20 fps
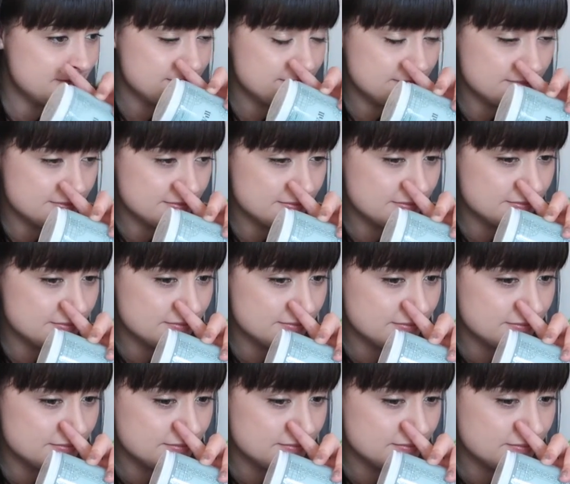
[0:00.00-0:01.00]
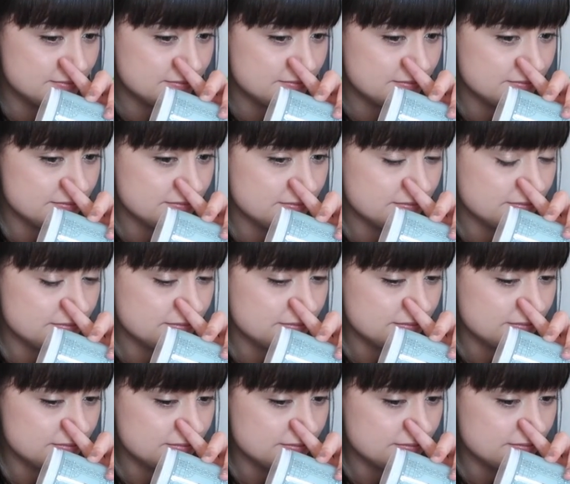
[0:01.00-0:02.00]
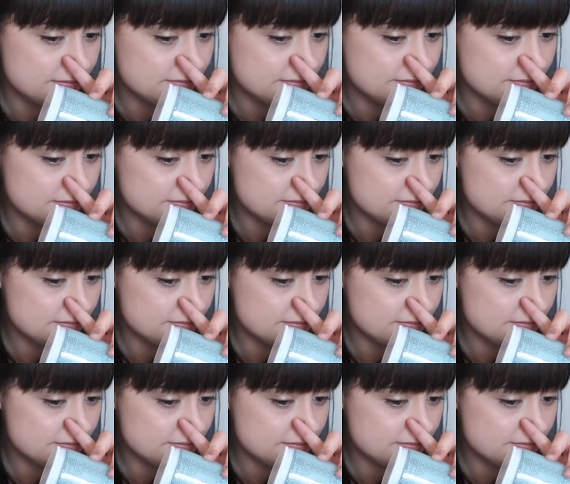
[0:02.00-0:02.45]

Nothing is said.